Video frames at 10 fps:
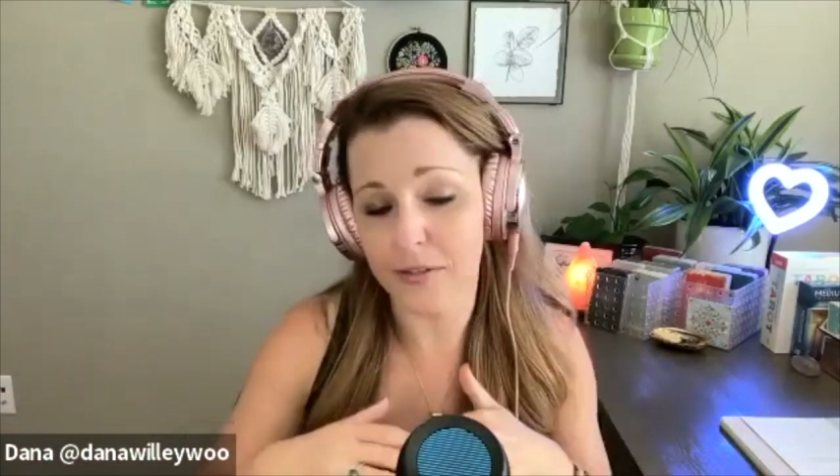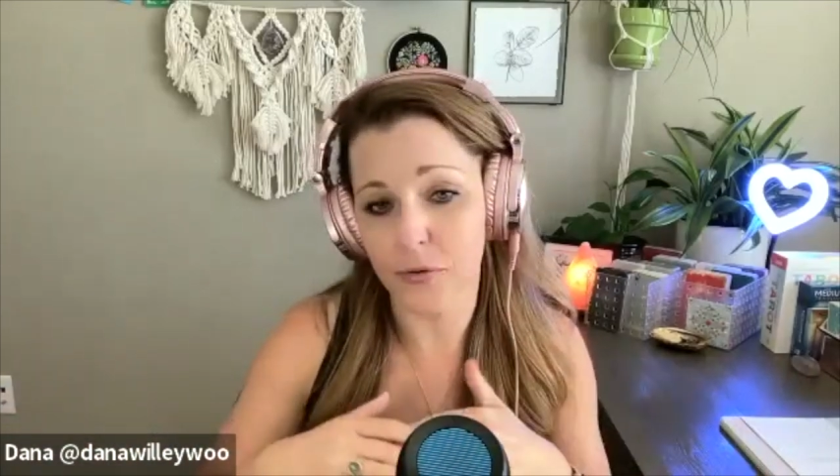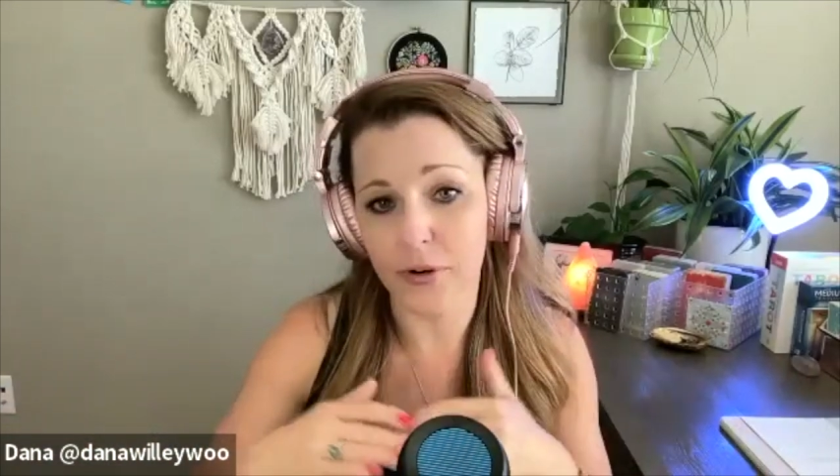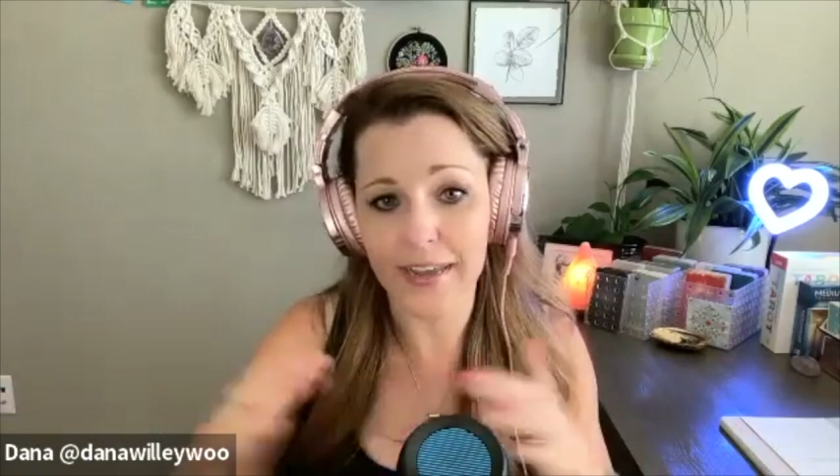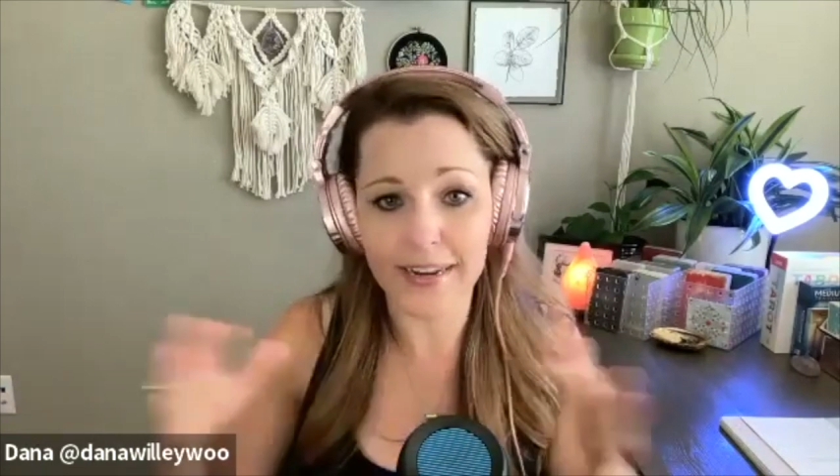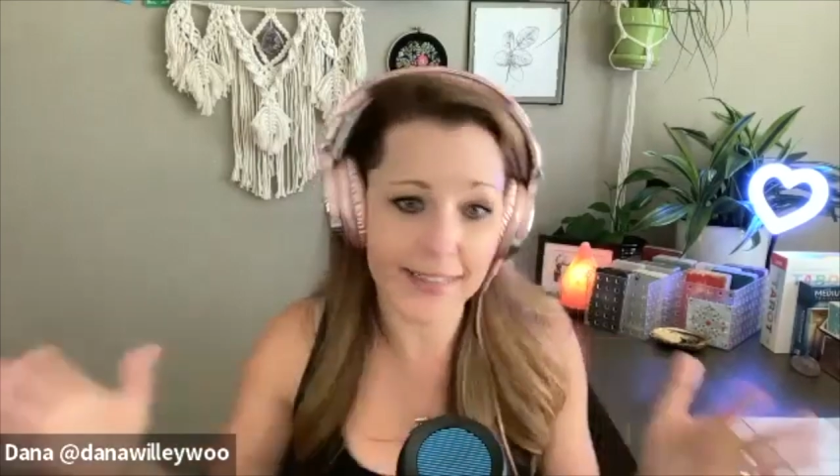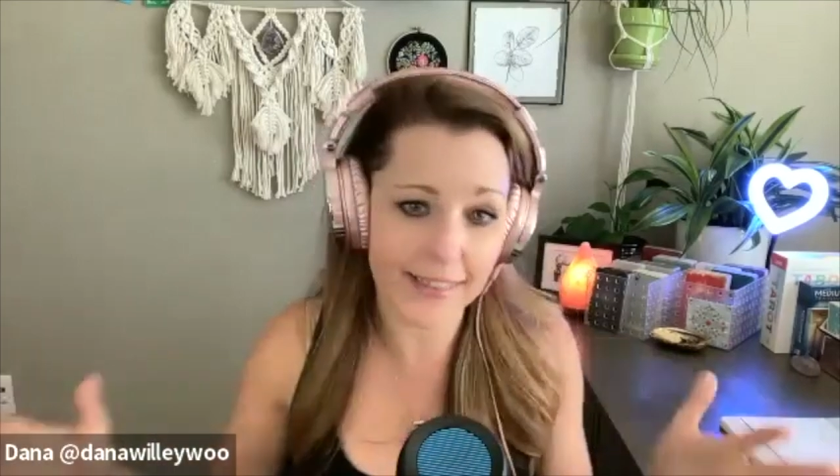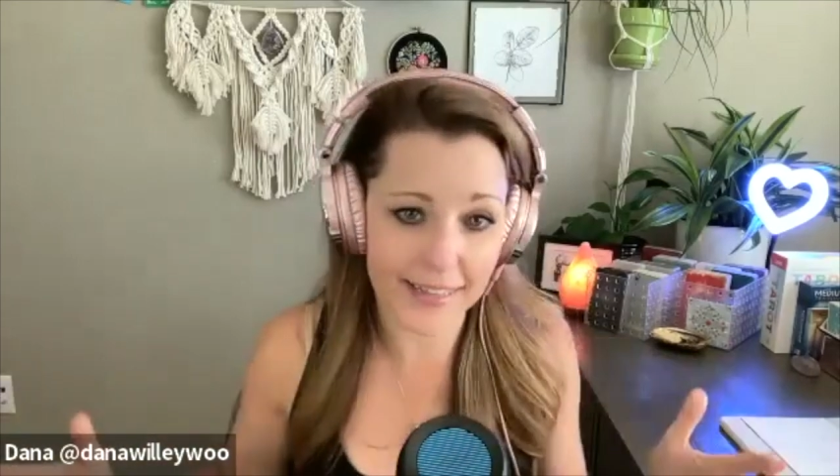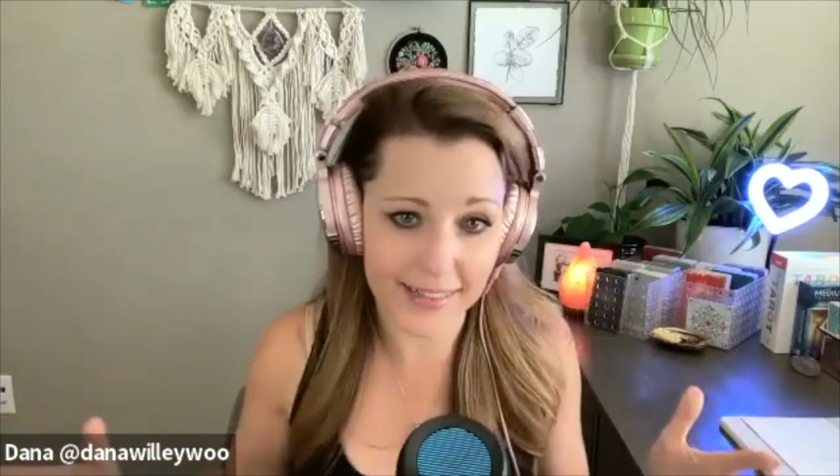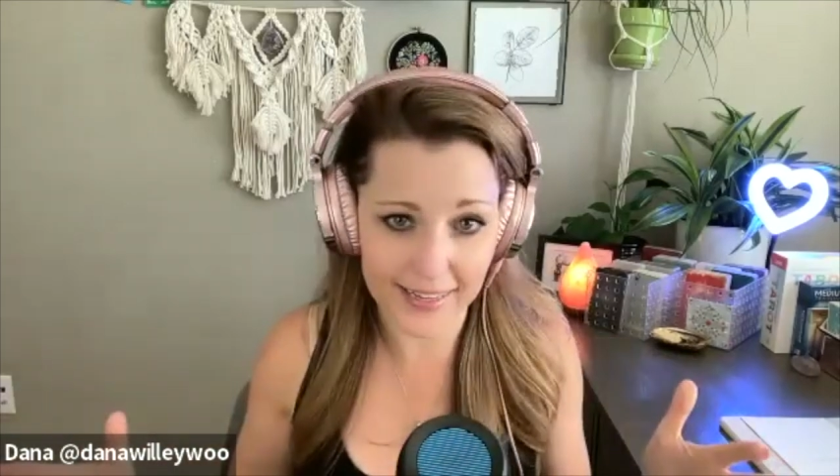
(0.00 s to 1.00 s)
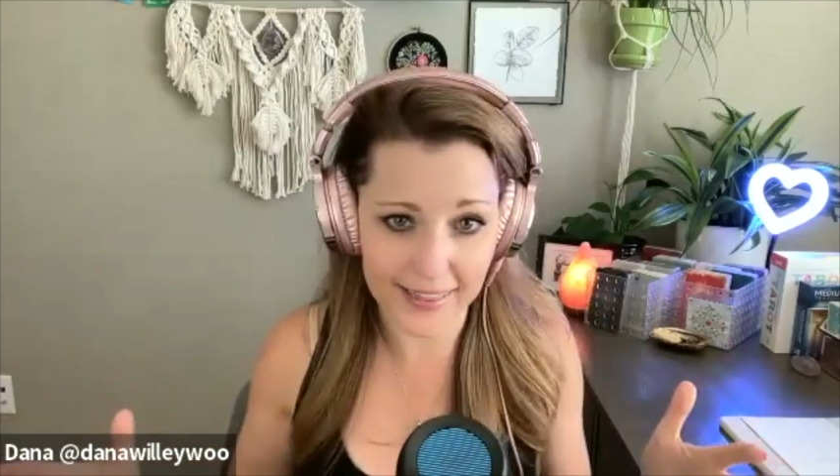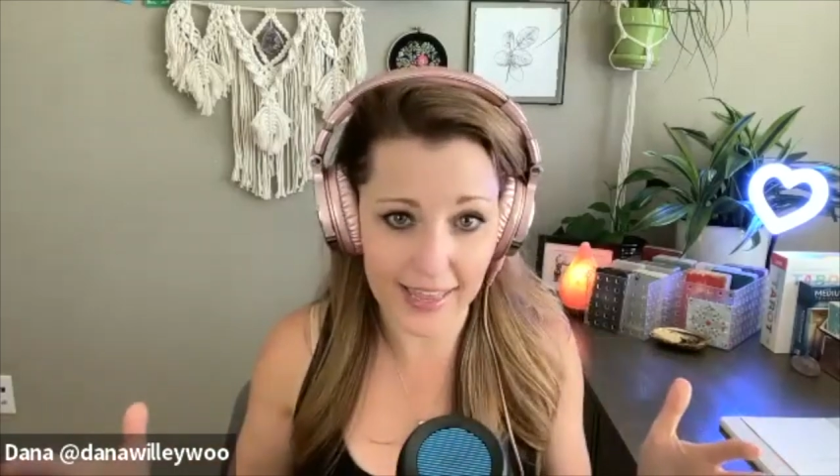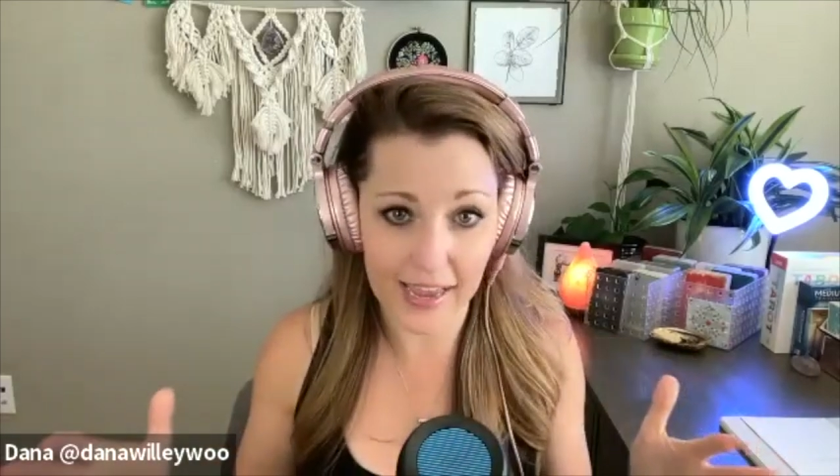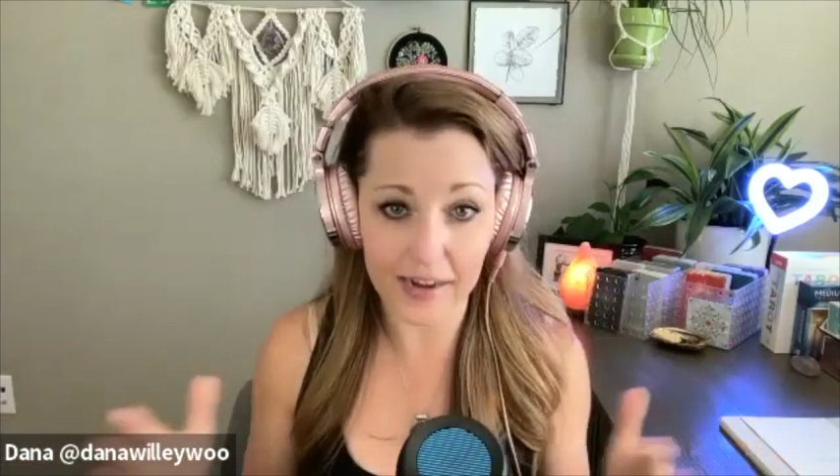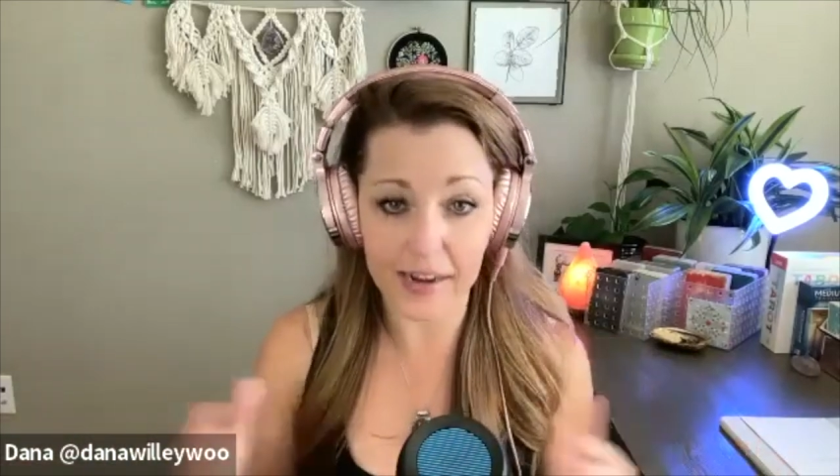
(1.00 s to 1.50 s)
or anything like
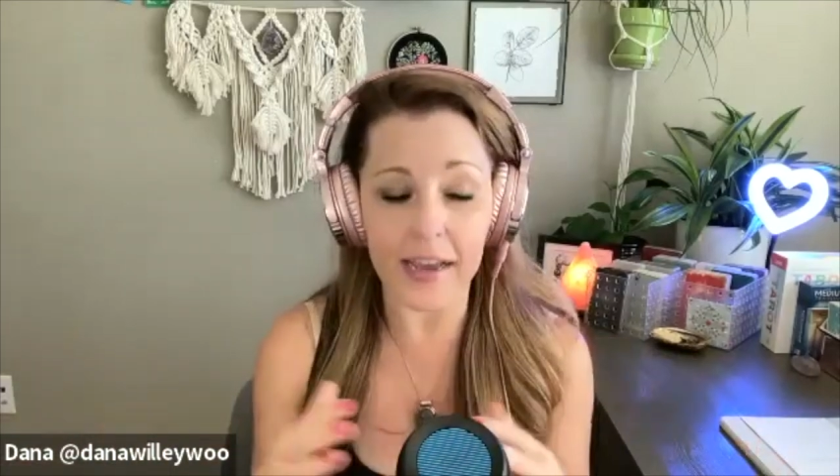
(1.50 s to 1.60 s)
that.